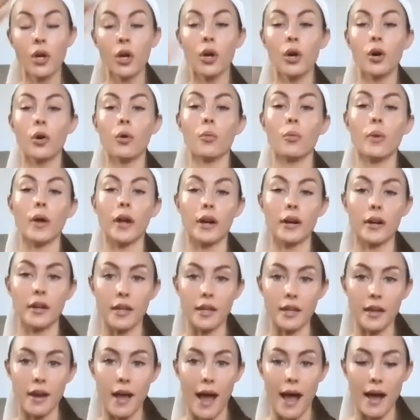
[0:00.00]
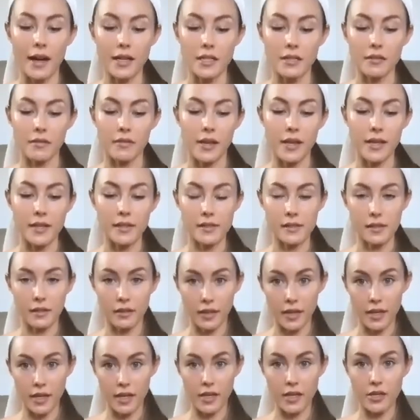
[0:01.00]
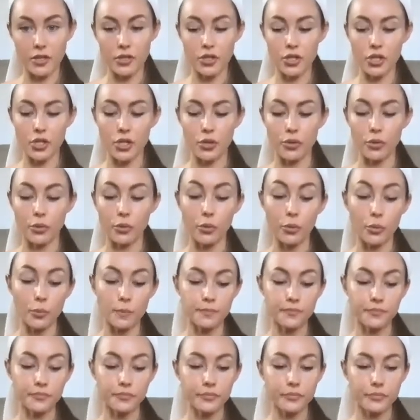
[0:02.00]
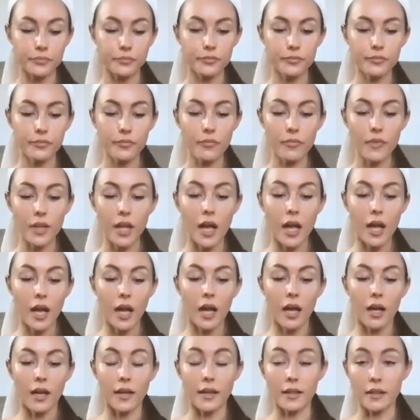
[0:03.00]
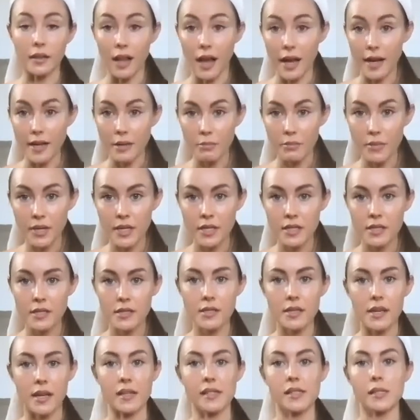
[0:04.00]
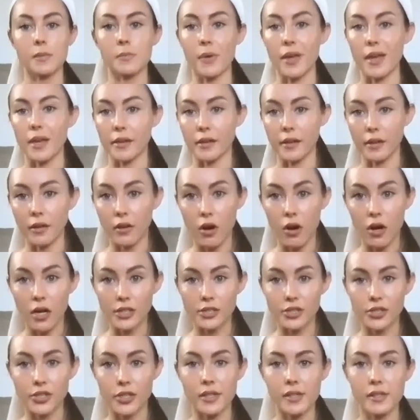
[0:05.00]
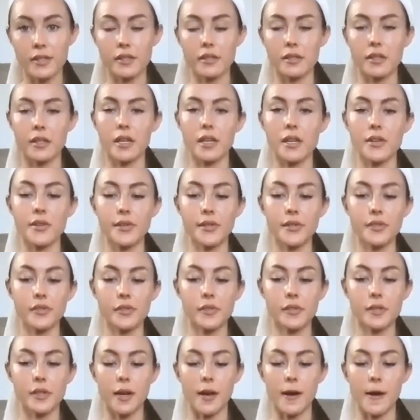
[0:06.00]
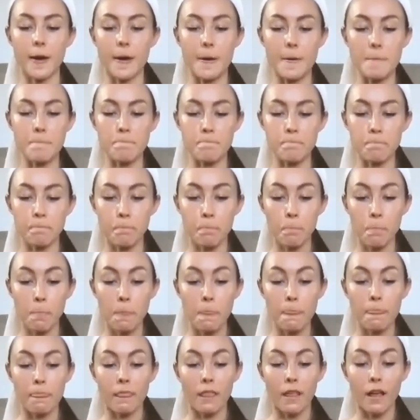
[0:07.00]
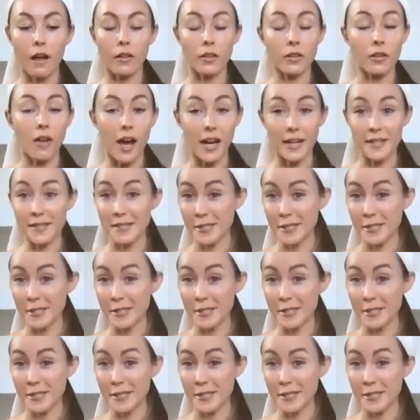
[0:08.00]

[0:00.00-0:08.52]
where it activates, leading to enlightenment, expanded consciousness, a lot of